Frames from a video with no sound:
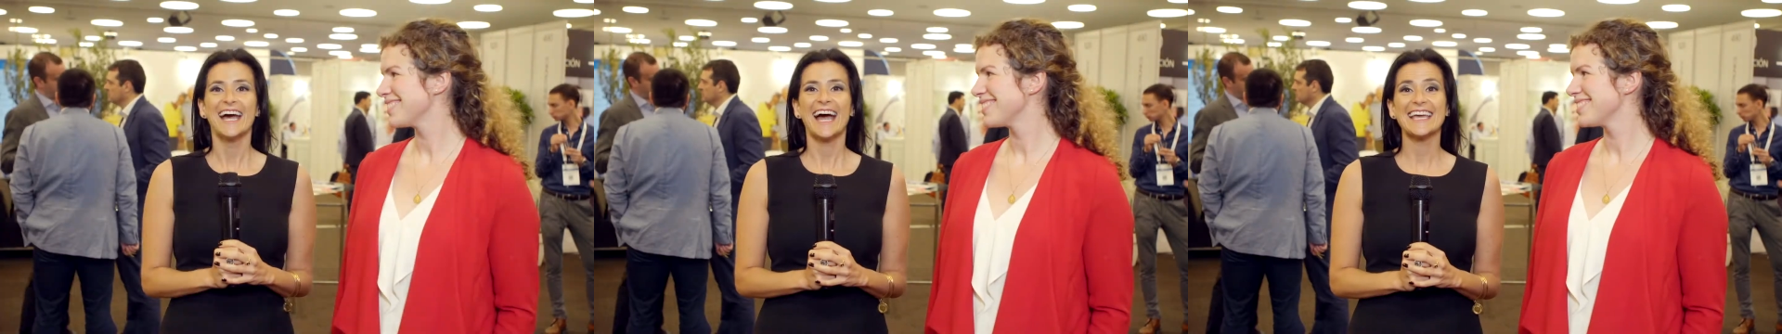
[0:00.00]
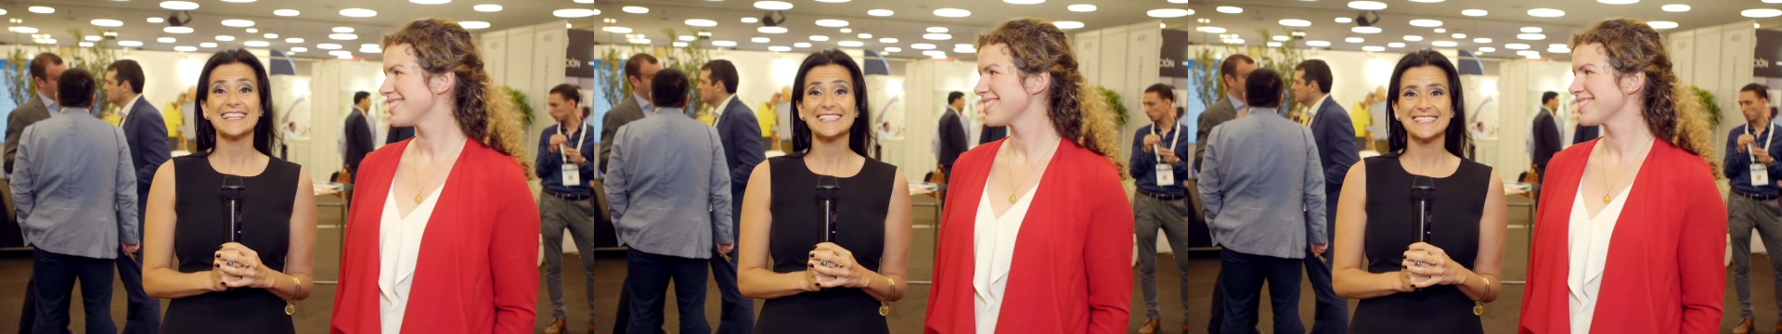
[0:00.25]

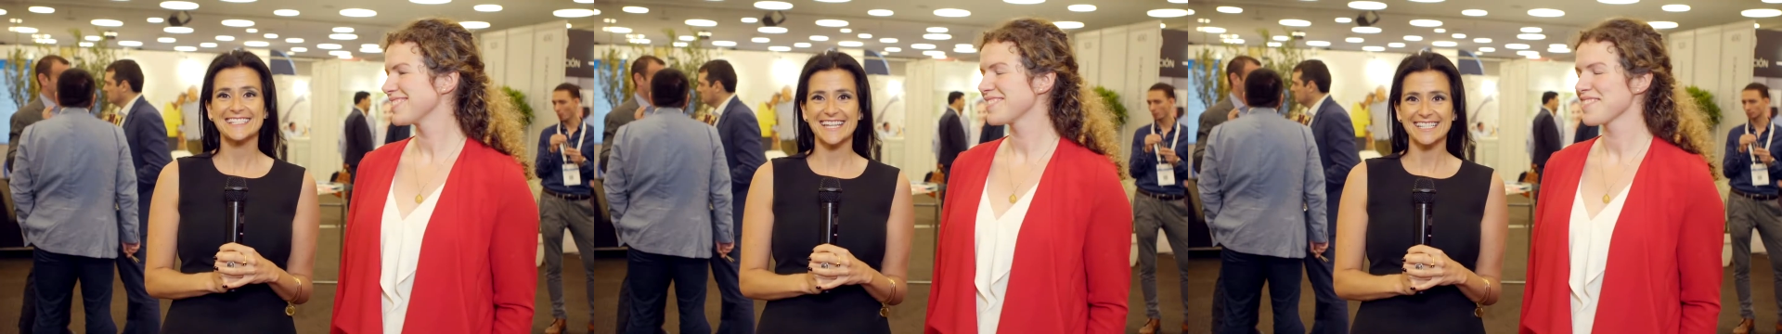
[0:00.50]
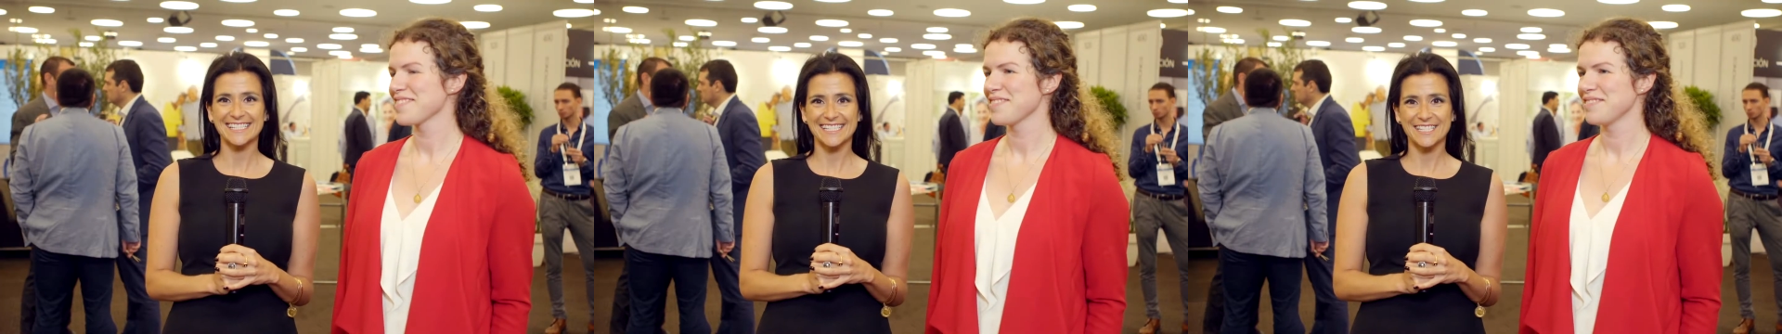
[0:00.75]
Speaker 1: Hi, this is
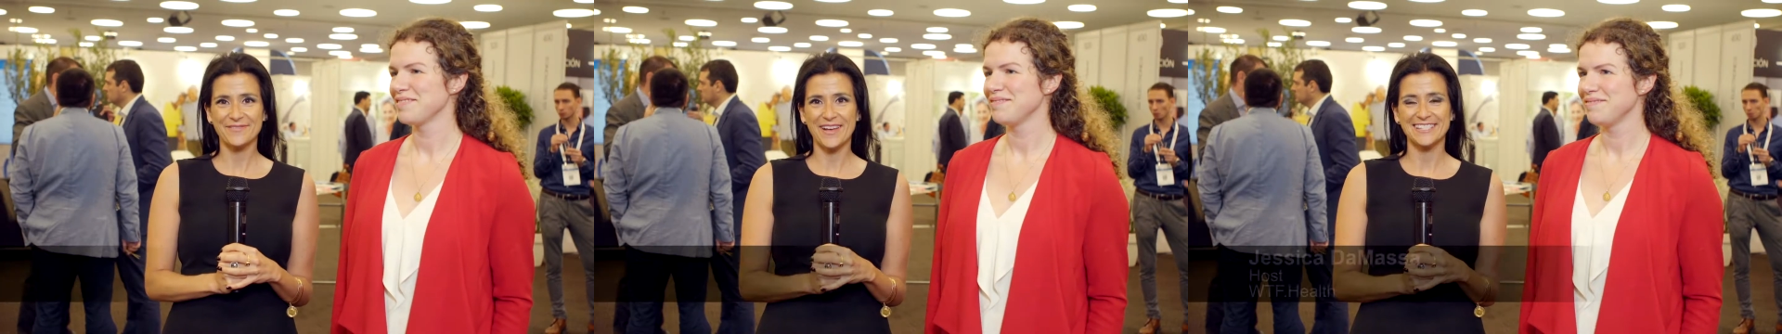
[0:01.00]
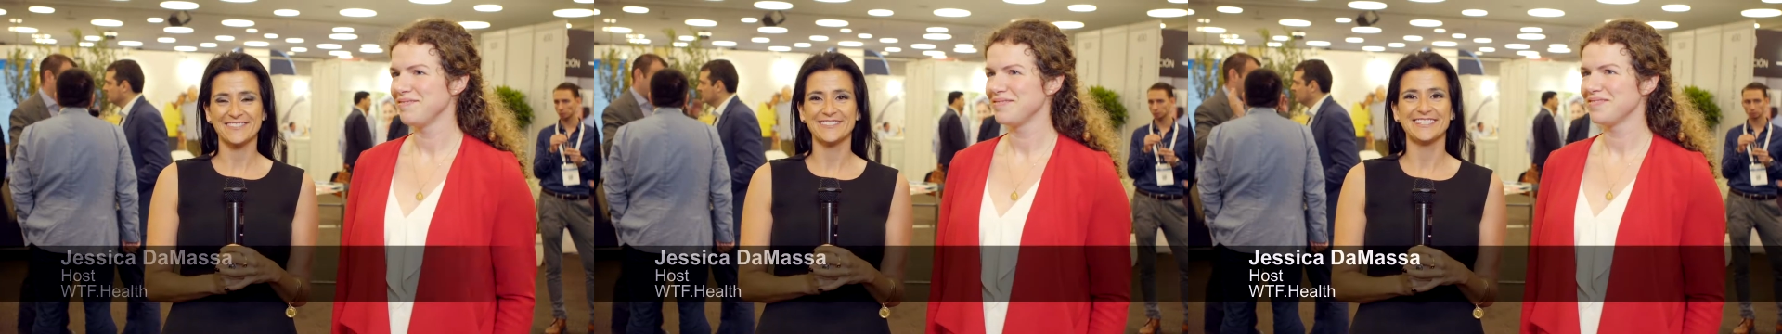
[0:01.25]
Jessica
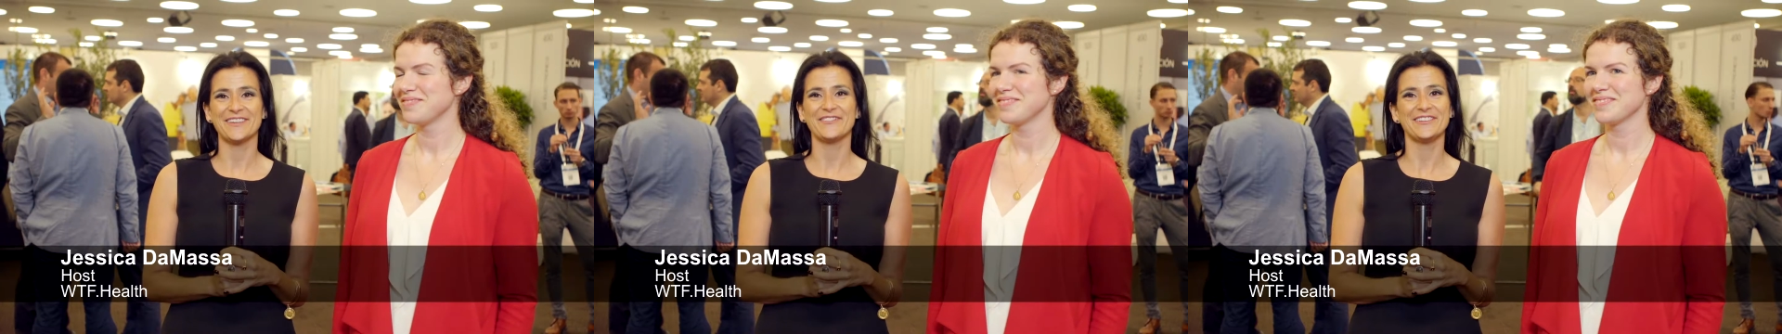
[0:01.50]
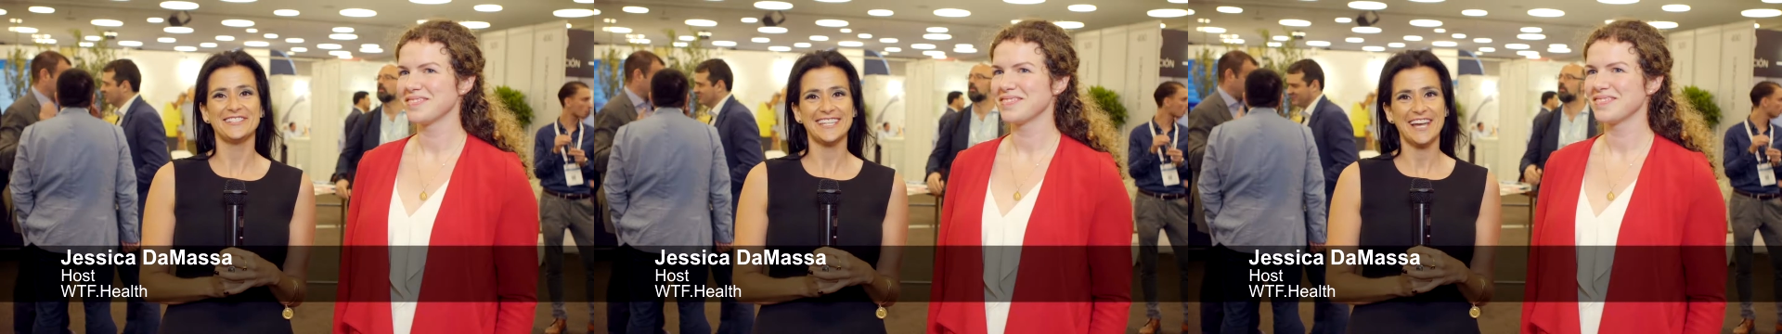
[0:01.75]
DaMassa with
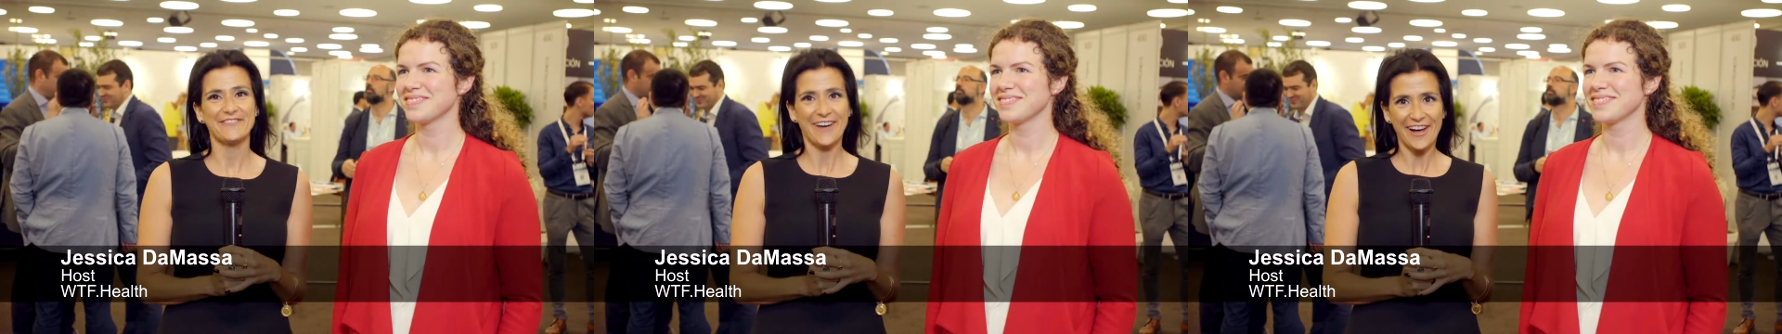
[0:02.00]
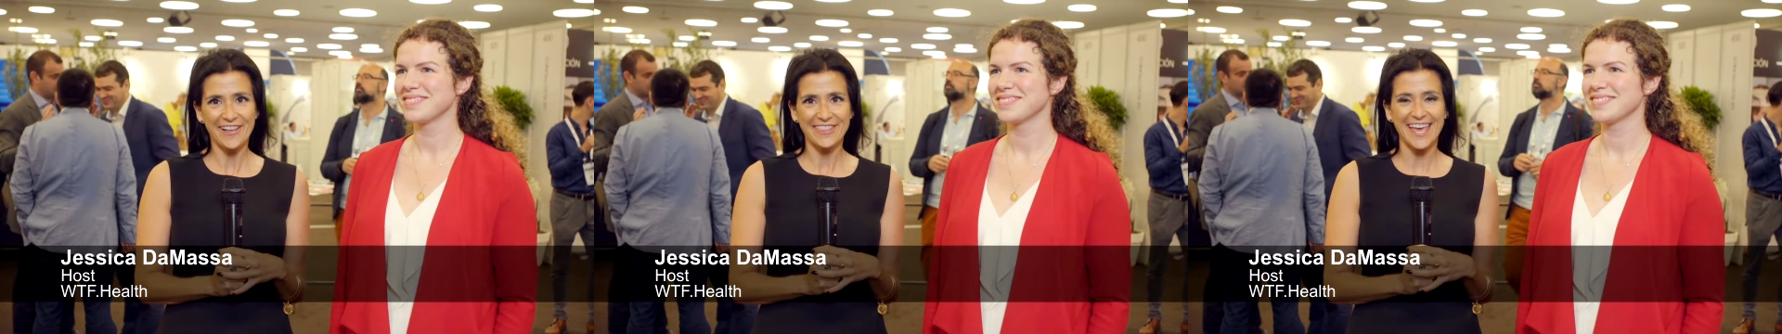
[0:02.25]
WTF
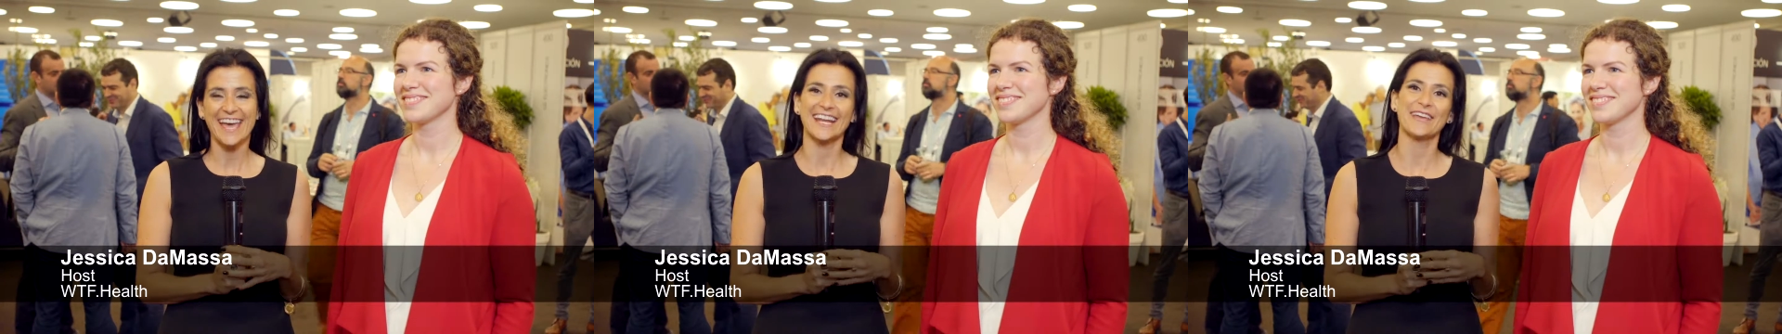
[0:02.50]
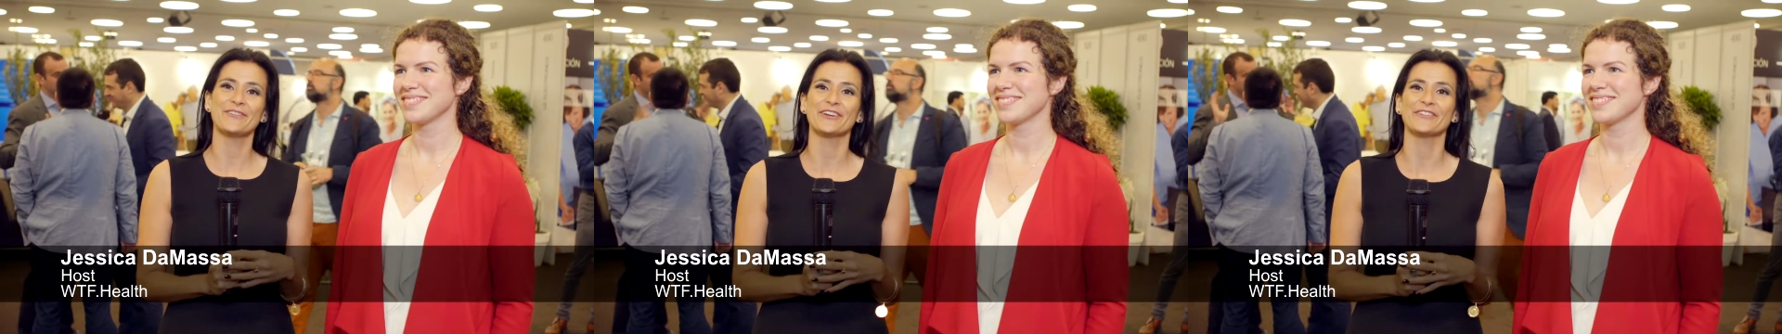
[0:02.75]
Health, and
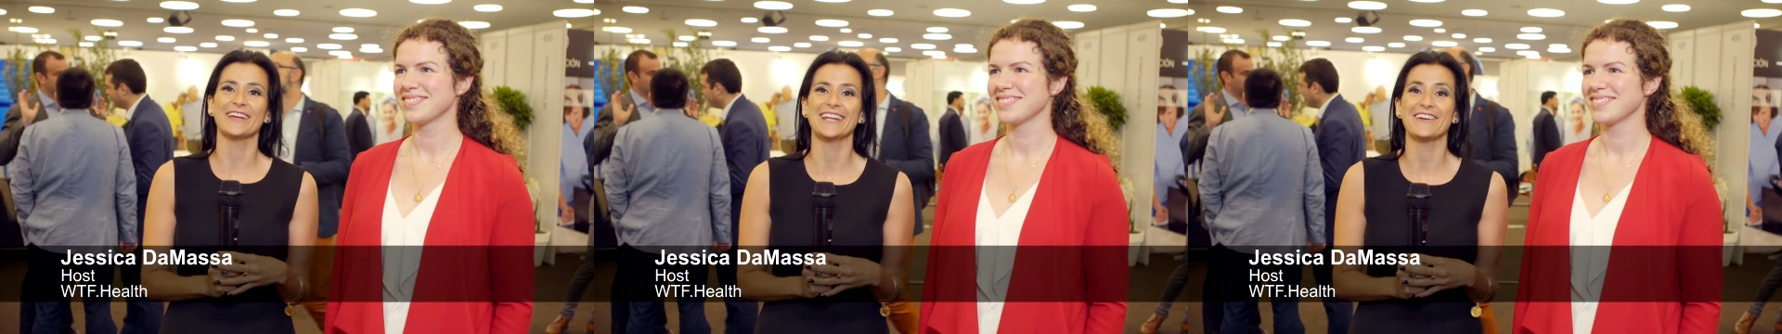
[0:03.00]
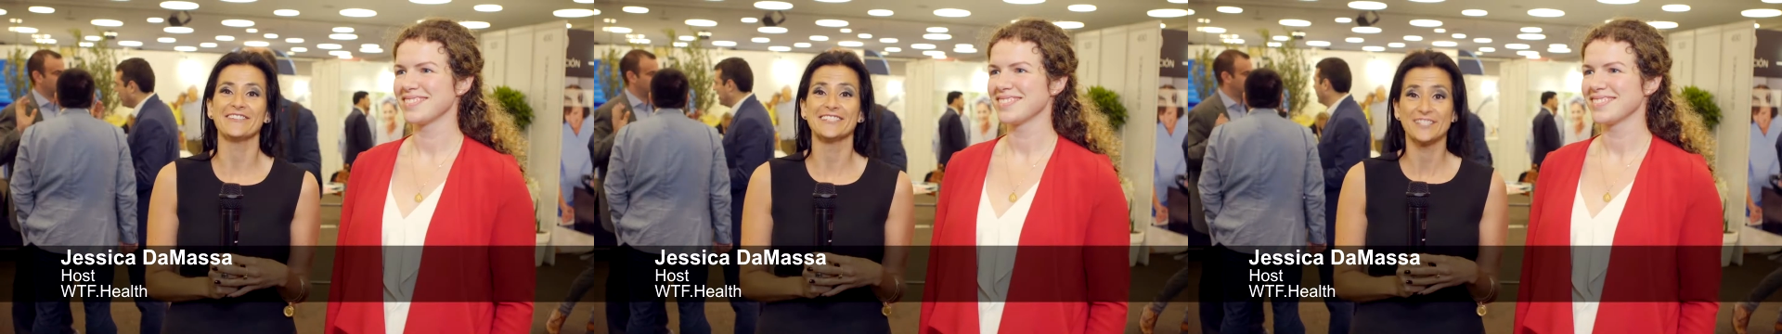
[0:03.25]
I'm here right now with